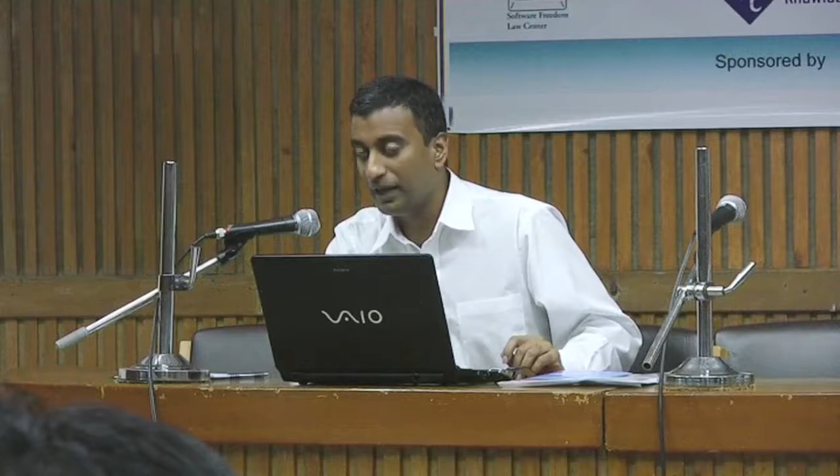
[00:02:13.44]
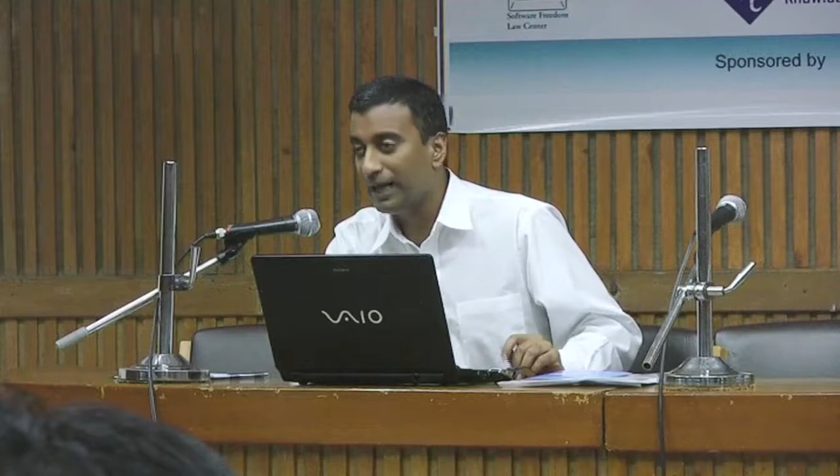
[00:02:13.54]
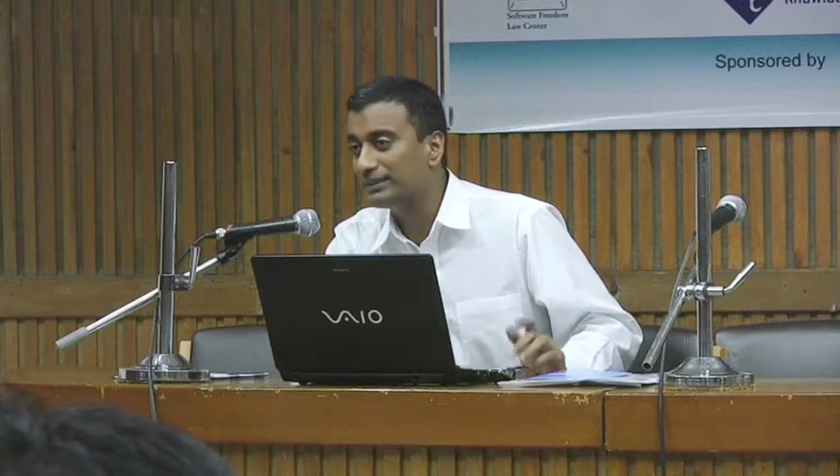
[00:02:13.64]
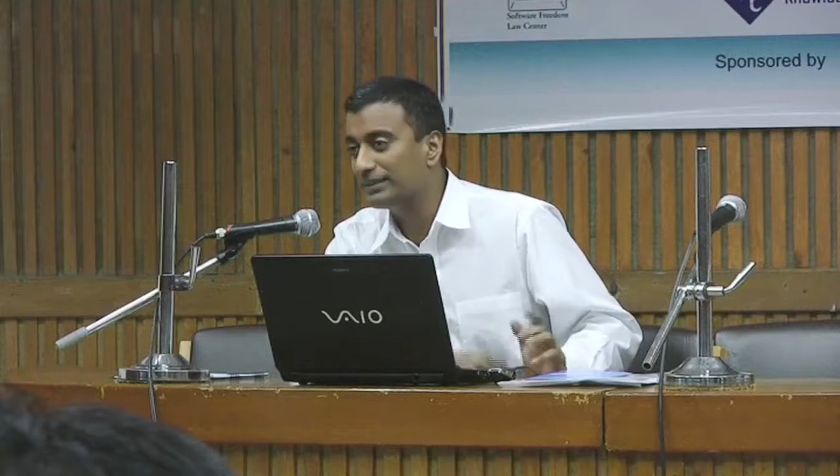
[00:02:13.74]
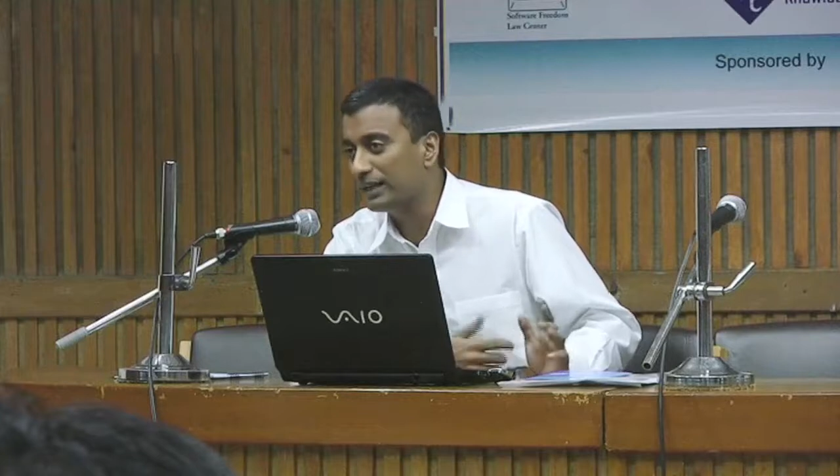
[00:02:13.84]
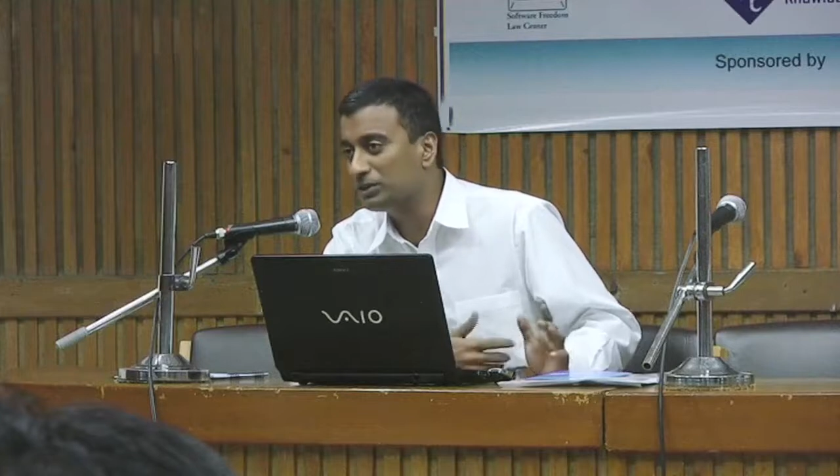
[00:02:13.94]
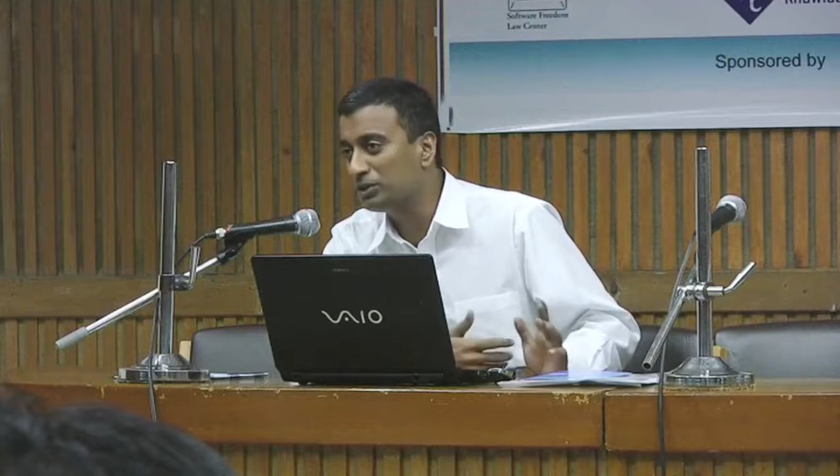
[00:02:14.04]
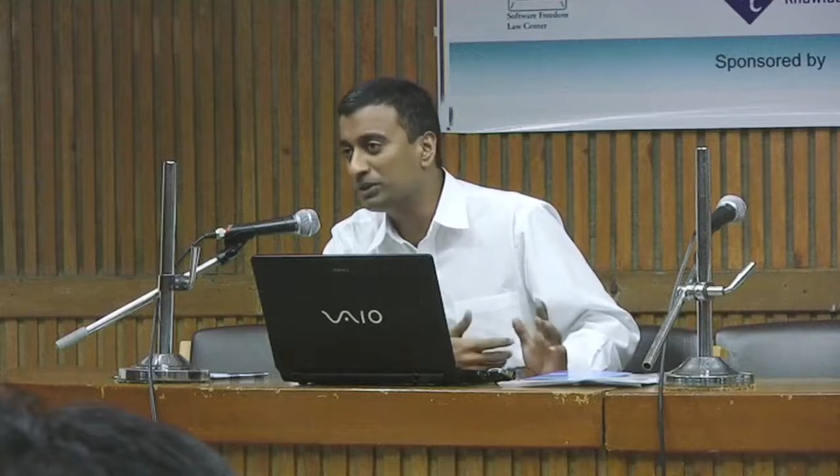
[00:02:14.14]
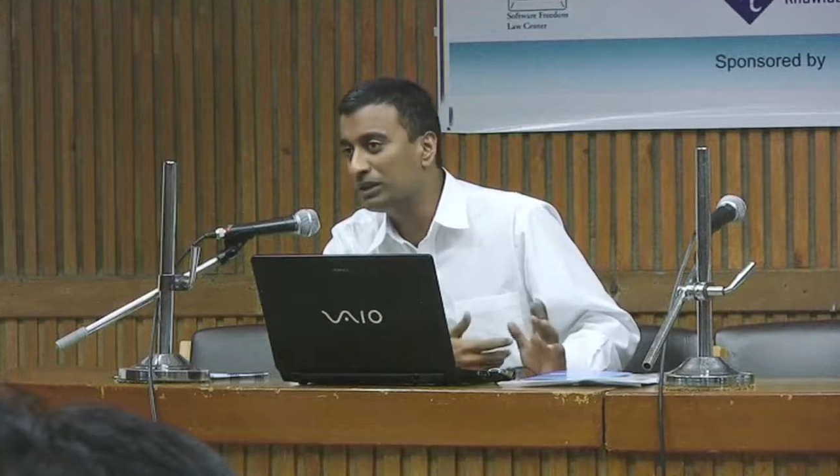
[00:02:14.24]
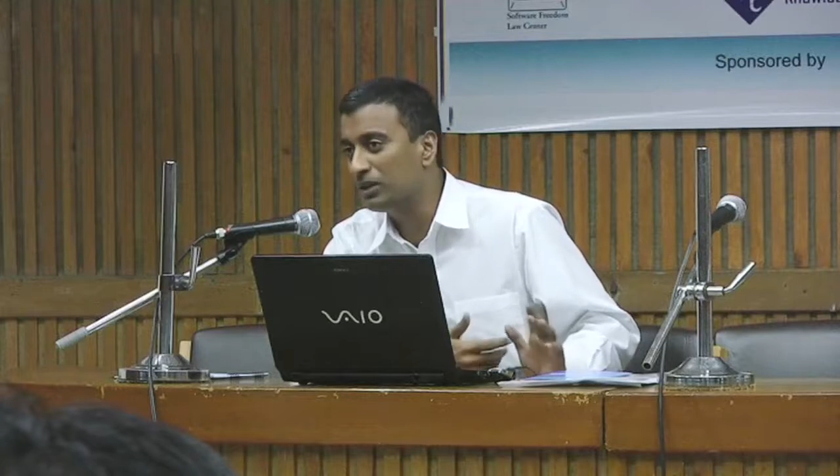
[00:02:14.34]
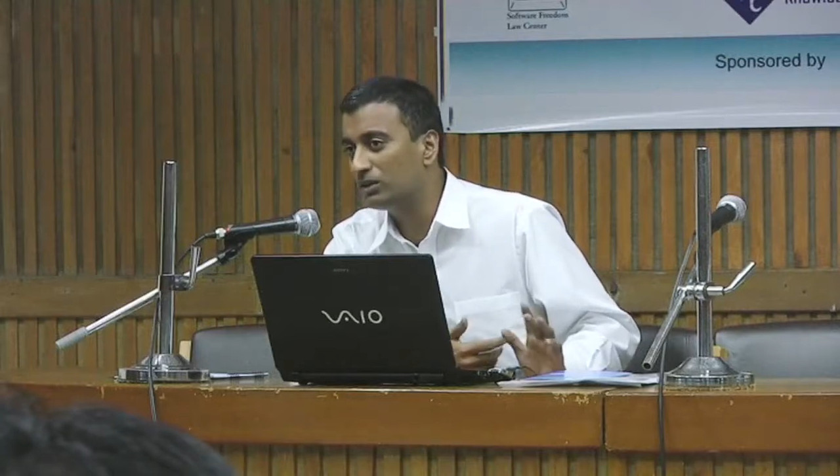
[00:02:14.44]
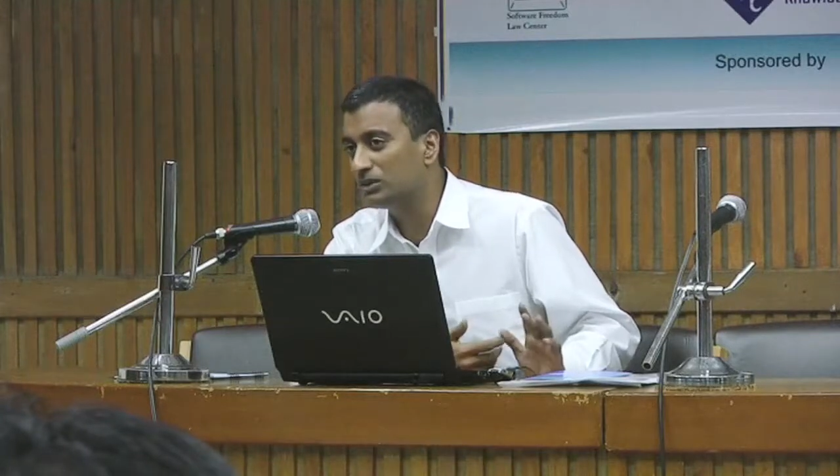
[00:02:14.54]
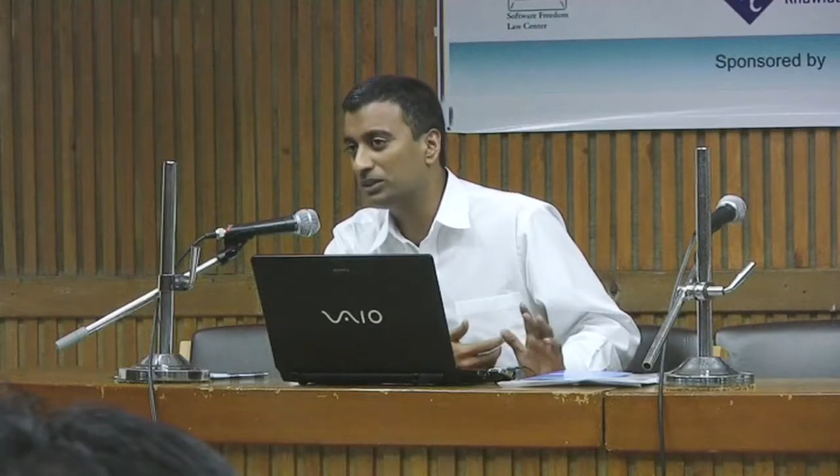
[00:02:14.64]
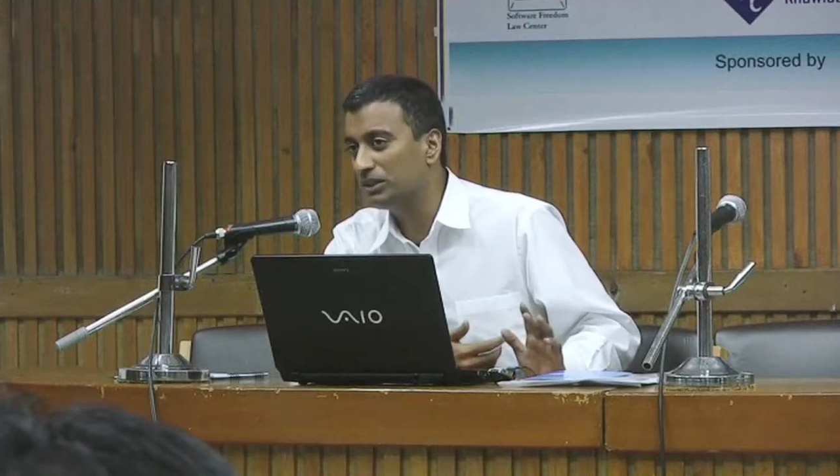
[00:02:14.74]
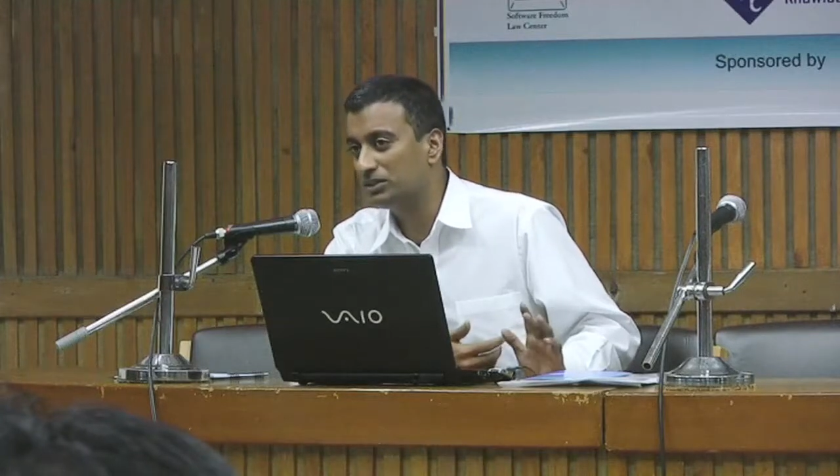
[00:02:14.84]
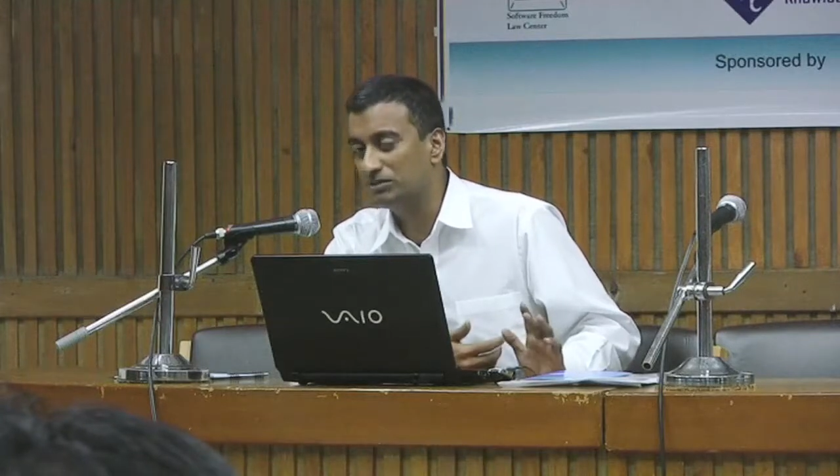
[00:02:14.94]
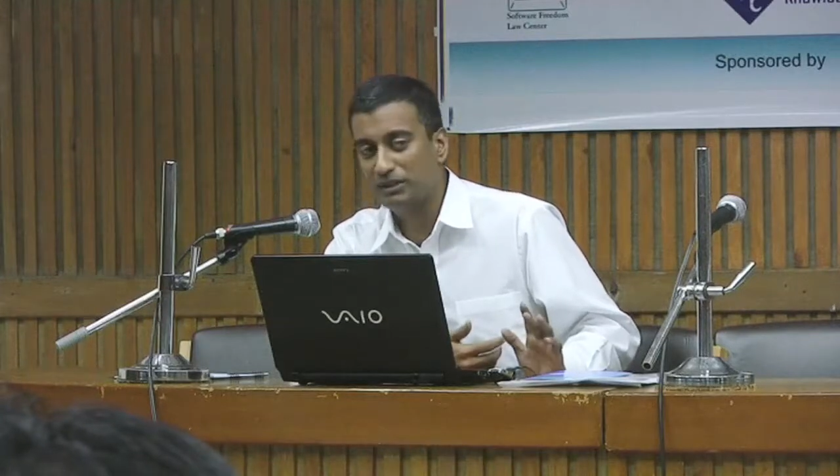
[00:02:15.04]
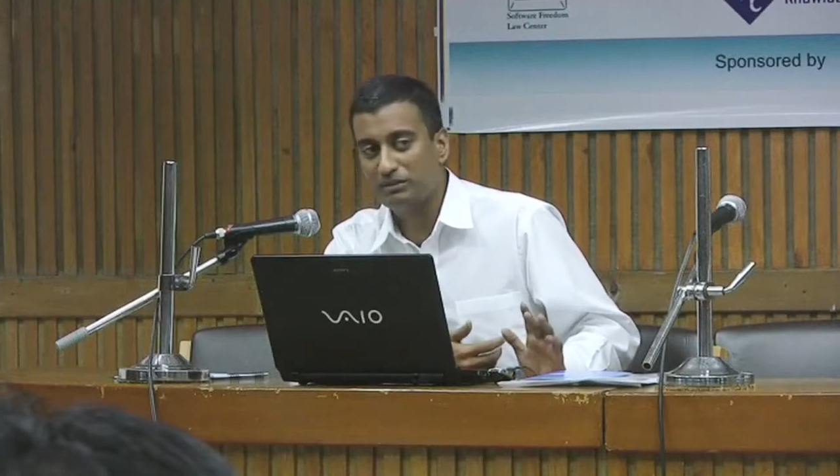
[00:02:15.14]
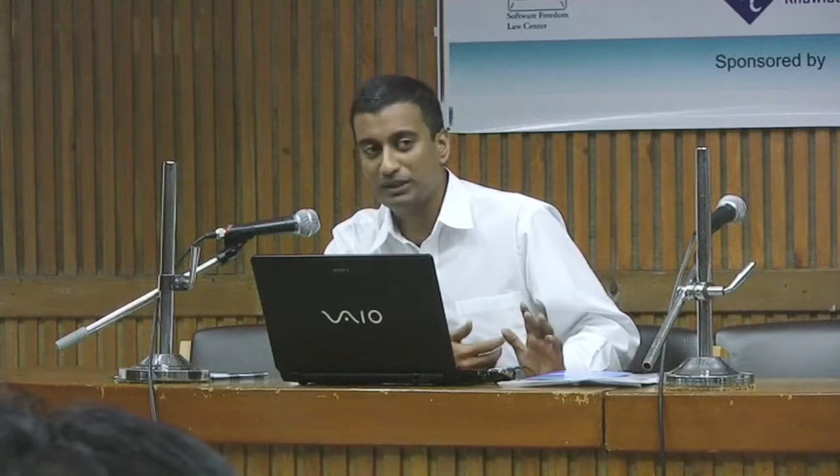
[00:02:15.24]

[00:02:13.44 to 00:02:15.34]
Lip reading: Has statutory law changed very